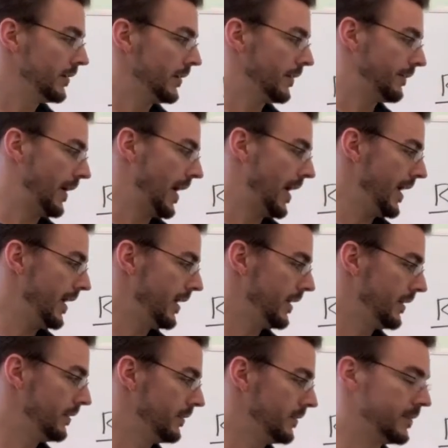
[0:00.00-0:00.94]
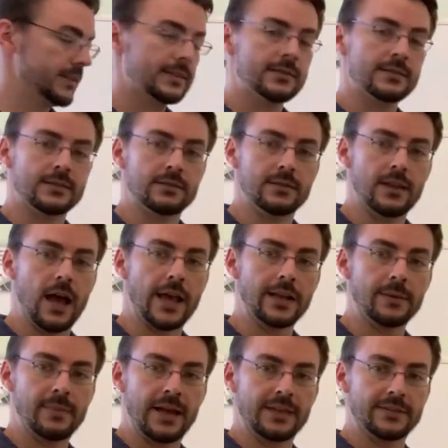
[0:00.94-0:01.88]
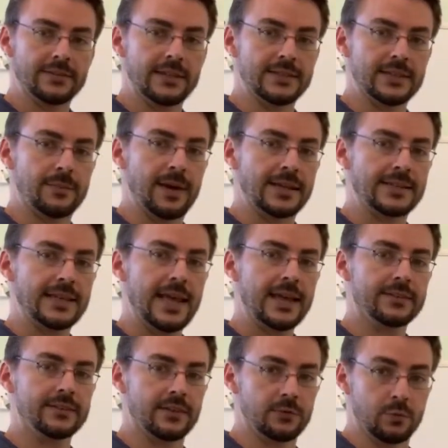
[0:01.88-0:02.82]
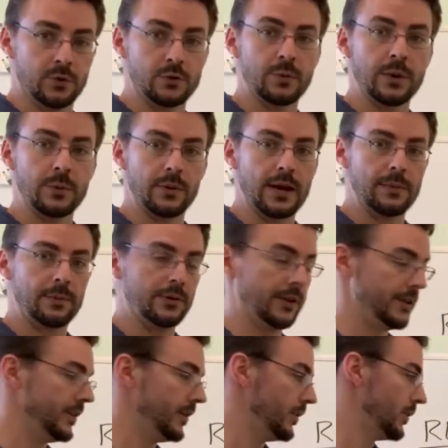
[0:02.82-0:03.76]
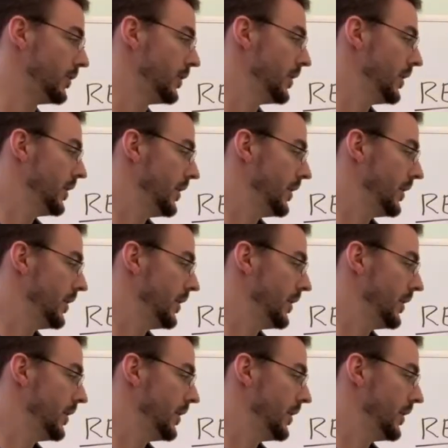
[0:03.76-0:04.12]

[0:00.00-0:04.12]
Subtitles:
if I itemize these on my taxes, which we were able to do,